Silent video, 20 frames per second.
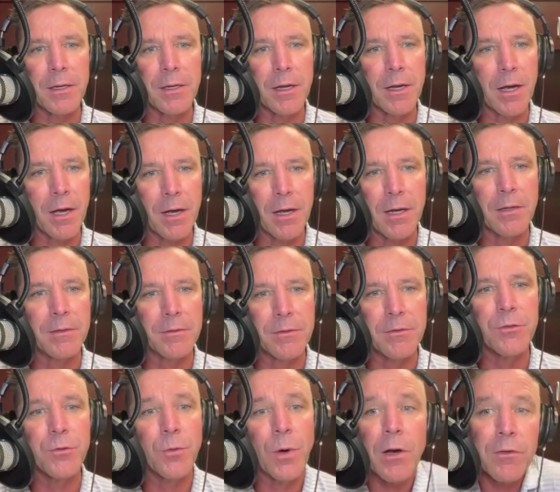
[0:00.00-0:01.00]

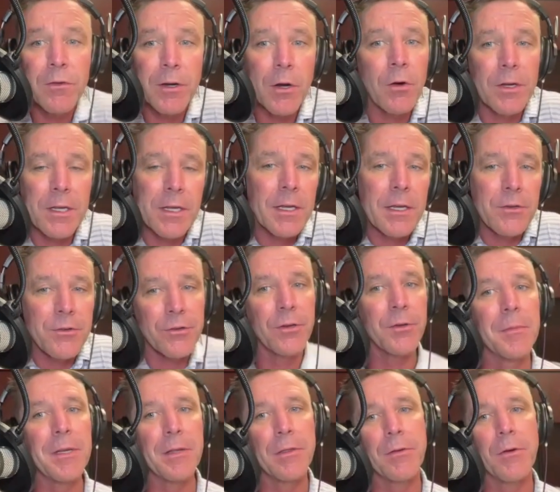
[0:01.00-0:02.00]
12-year-old kid shouldn't
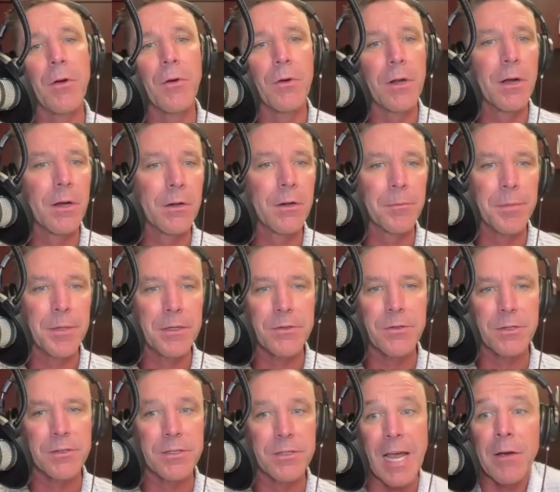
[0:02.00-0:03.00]
be throwing 100
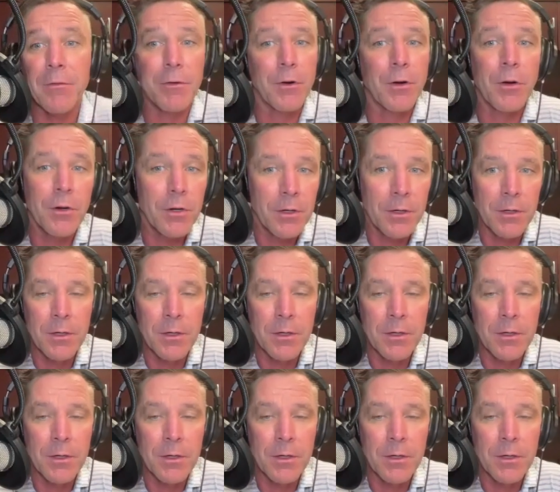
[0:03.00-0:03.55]
pitches ever.